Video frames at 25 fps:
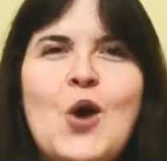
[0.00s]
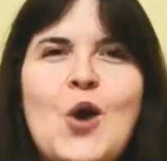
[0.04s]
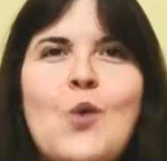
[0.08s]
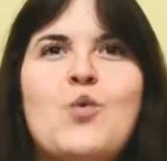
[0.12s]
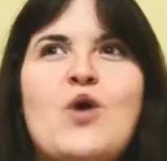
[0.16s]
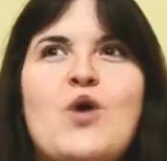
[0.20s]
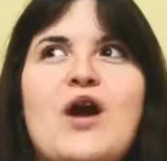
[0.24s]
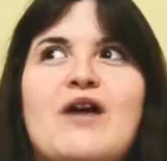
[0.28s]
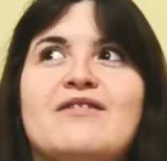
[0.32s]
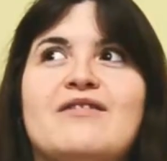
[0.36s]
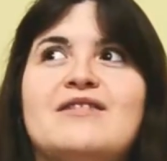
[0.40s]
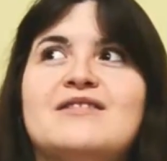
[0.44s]

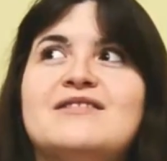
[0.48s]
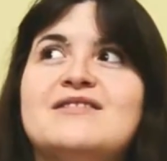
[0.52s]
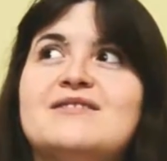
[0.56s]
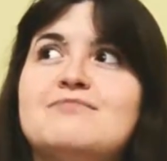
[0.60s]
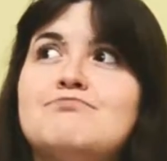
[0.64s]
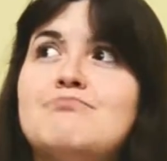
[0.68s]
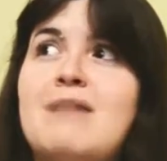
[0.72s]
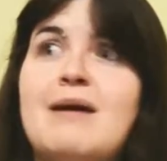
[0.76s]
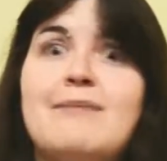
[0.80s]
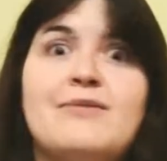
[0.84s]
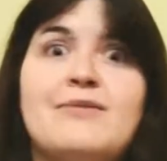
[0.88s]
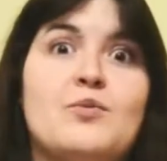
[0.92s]
Whereas
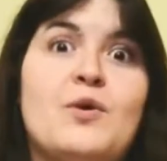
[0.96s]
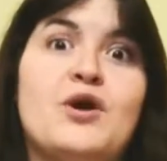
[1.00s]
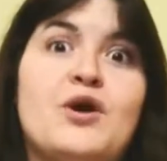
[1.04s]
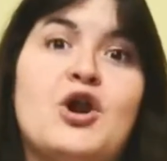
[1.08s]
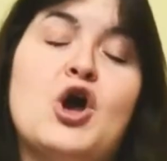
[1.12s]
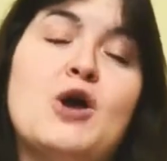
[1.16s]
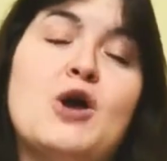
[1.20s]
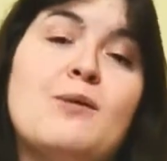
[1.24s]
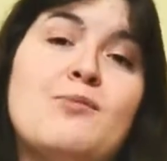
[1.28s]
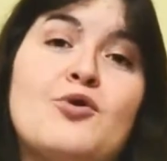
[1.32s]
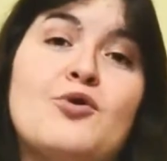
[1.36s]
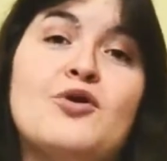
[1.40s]
maybe when
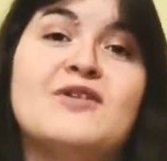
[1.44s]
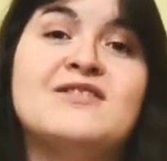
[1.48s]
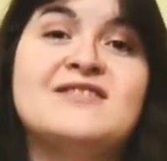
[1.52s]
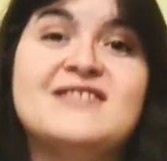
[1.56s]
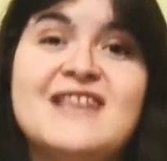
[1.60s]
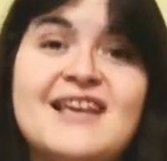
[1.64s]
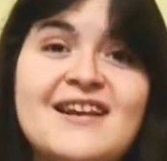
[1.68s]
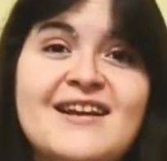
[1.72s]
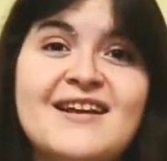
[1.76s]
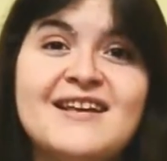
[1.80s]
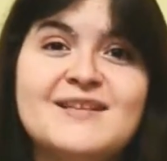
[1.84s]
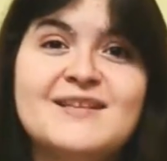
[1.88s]
Oberon's
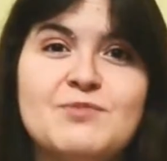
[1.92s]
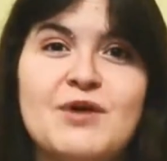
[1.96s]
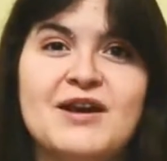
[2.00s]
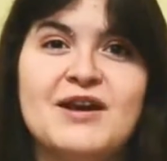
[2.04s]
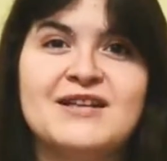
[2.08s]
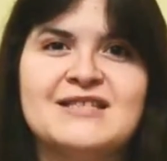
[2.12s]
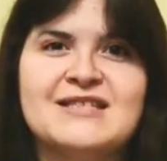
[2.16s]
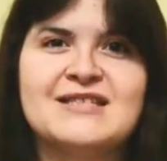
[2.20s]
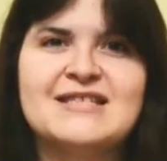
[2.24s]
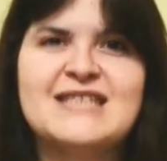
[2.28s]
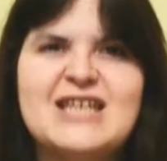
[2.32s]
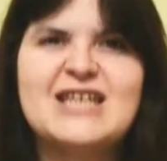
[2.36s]
in his
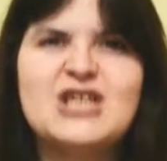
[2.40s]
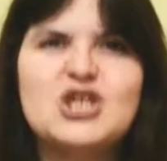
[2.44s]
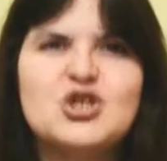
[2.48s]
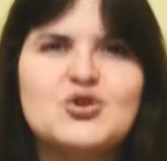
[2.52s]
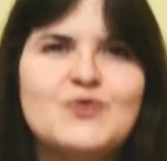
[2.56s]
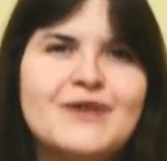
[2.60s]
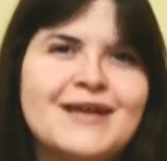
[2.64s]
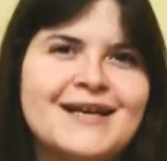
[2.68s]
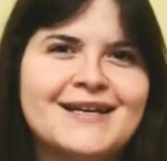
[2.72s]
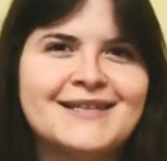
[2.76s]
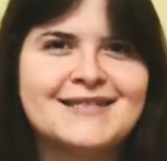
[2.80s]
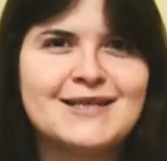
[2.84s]
presence, he
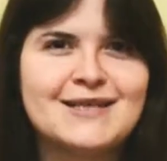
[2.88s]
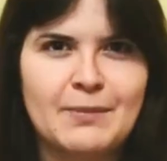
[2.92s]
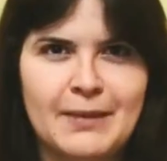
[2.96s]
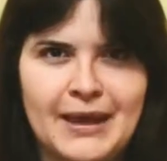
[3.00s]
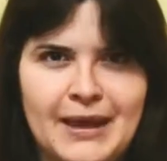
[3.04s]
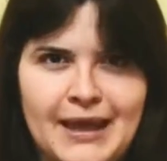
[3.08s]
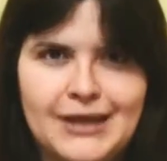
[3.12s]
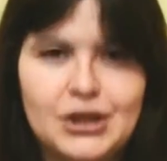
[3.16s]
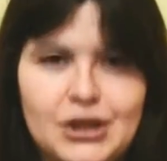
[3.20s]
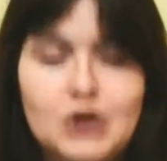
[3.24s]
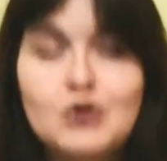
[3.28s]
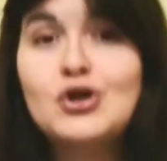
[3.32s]
shrinks a
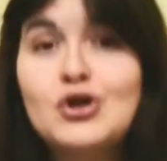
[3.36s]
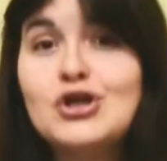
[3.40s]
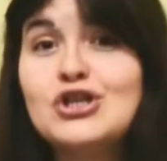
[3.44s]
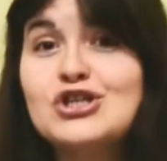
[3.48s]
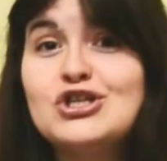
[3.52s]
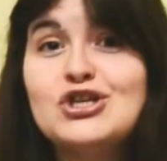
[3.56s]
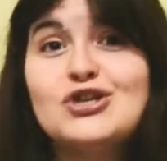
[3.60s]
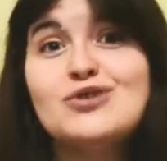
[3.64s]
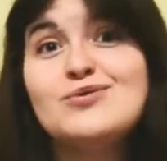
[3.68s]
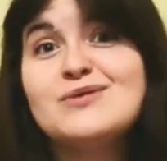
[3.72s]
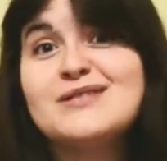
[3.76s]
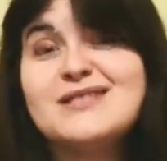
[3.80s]
bit. You could
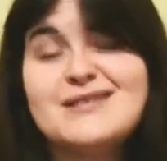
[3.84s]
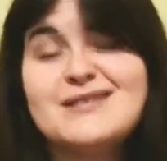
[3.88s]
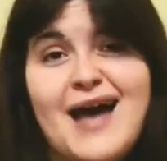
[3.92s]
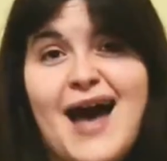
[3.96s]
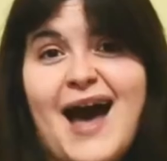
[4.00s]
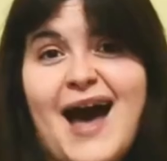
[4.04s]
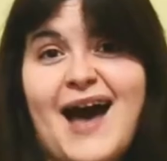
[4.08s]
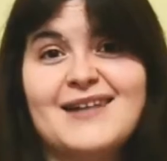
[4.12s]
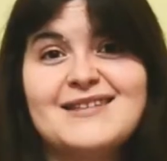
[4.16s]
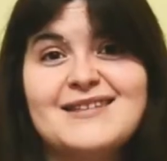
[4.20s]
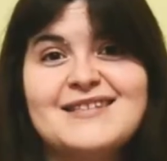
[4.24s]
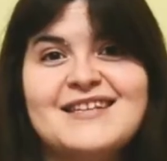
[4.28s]
use
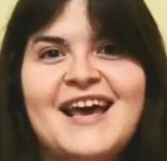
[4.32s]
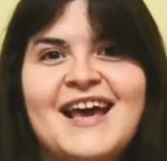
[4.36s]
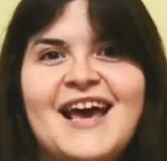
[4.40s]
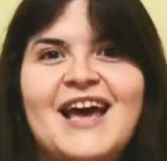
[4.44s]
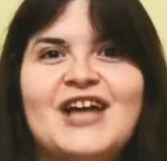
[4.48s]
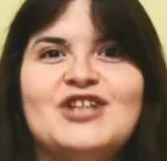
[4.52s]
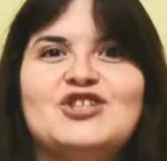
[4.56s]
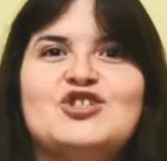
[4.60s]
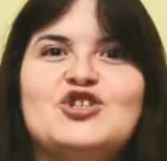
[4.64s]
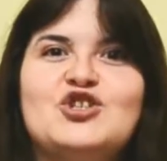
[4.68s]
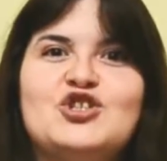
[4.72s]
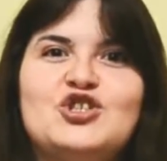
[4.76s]
that
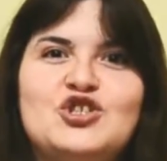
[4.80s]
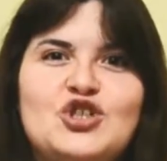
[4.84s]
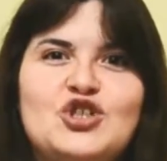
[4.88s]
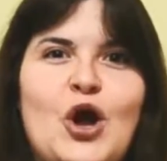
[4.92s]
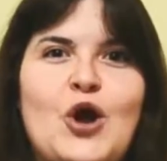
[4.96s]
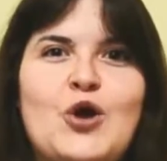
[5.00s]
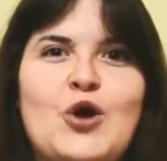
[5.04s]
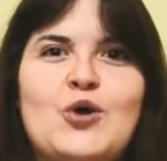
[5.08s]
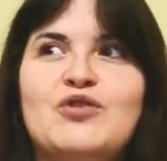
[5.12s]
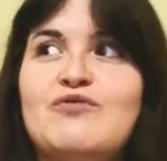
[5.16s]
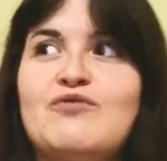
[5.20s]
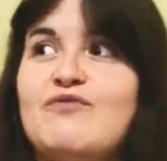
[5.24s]
to
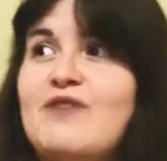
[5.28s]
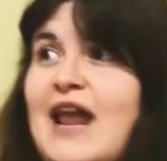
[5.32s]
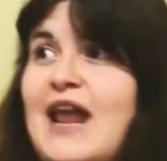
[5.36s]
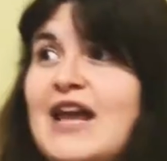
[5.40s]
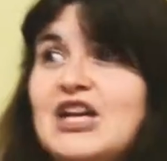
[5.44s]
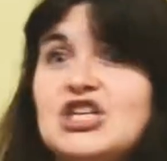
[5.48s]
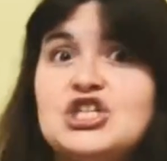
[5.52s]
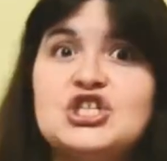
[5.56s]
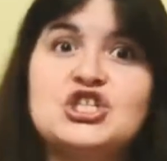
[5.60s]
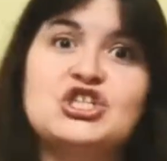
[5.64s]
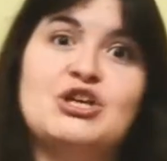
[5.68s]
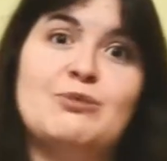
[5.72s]
show the
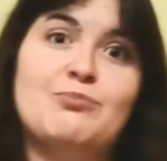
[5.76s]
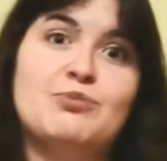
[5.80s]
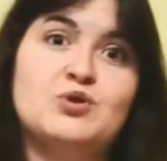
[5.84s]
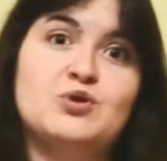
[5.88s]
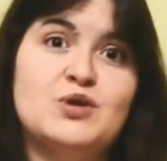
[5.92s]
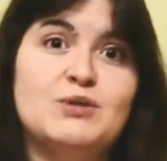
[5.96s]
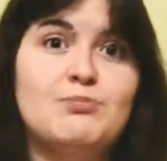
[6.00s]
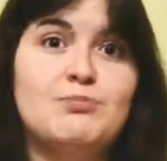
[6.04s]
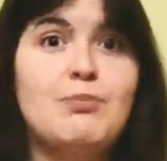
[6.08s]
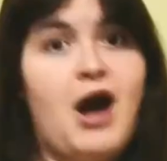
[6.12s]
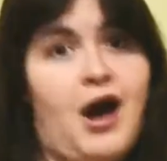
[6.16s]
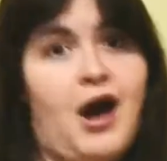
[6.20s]
relationship
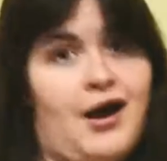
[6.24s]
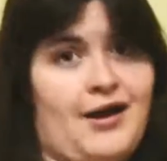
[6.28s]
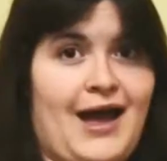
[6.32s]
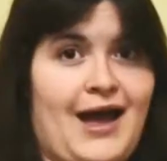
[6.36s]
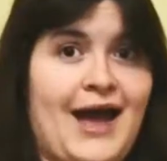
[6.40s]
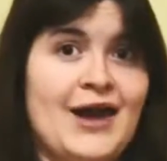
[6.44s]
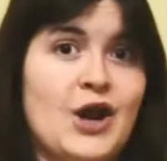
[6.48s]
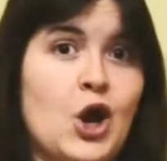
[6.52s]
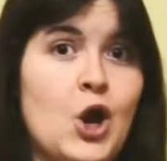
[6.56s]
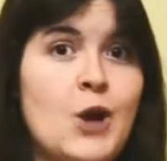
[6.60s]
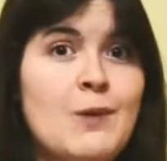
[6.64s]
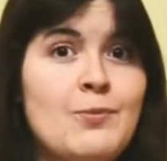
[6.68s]
between Puck
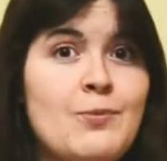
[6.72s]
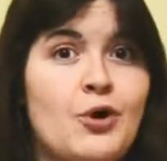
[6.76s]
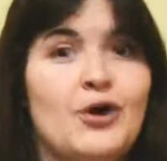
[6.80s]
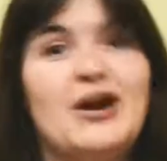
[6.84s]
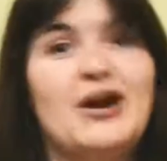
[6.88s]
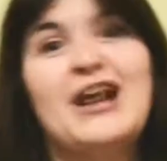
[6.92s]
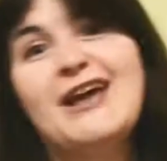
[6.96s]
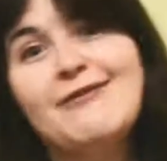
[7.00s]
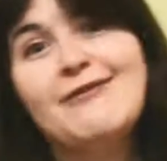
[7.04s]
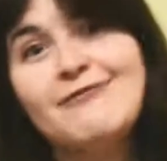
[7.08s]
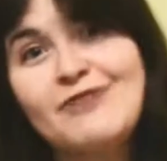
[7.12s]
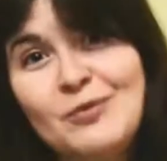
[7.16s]
and Oberon
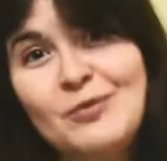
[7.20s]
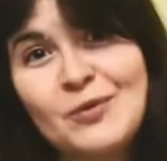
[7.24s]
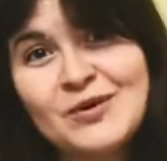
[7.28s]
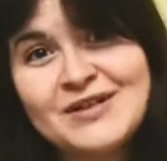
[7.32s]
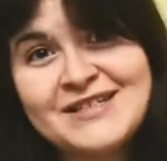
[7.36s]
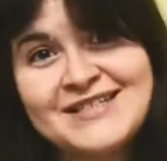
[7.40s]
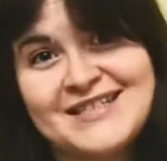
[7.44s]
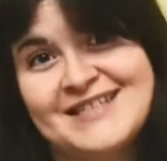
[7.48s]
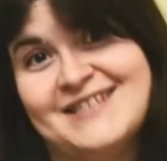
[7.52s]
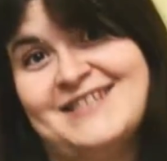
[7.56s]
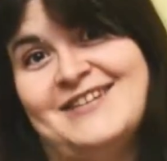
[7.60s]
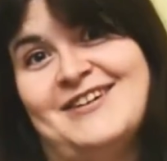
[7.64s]
if you
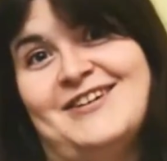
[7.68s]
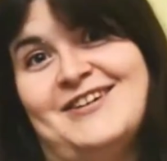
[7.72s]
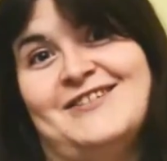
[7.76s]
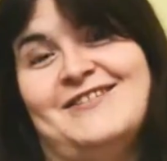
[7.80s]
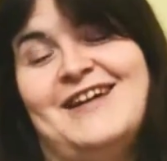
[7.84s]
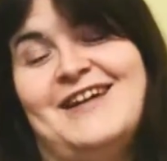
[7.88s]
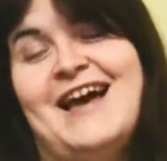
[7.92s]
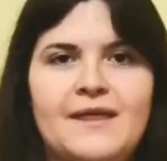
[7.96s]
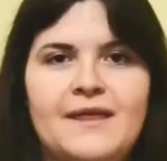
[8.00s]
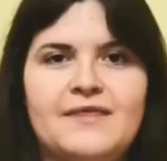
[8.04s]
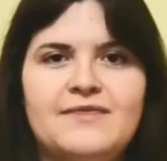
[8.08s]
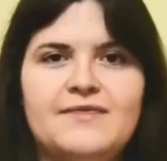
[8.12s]
wanted to.
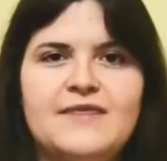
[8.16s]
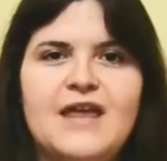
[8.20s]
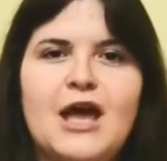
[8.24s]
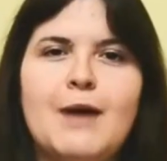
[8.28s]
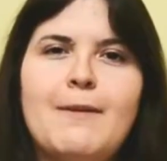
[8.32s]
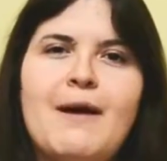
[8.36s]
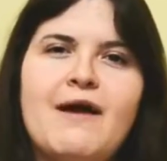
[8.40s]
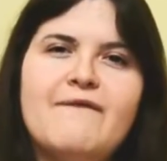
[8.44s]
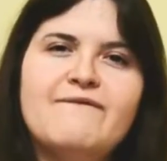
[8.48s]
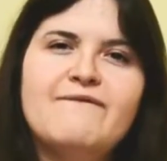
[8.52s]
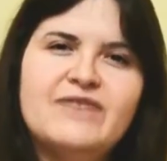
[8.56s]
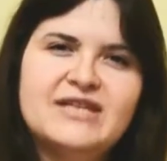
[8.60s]
Think
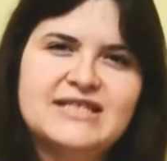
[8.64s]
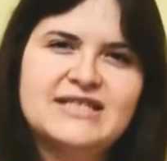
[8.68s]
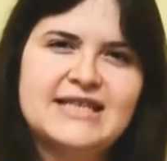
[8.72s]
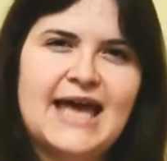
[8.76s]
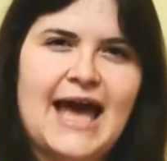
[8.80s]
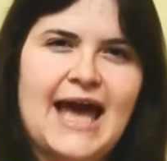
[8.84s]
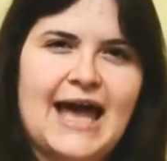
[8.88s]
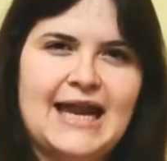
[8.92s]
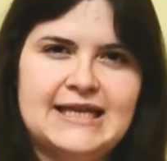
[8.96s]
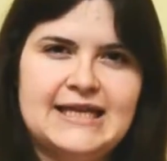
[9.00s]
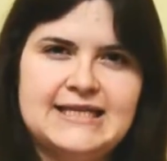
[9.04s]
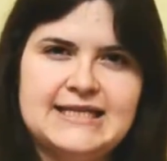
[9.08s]
about
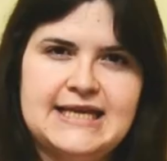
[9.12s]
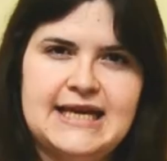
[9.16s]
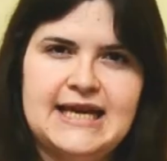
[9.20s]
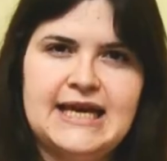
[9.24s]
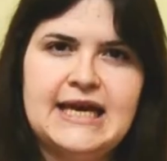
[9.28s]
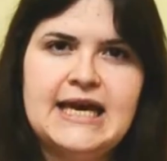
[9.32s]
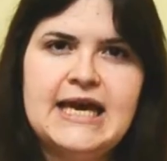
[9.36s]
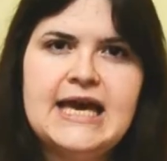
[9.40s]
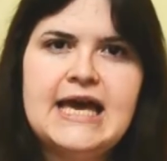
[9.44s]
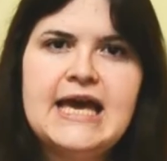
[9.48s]
physicality.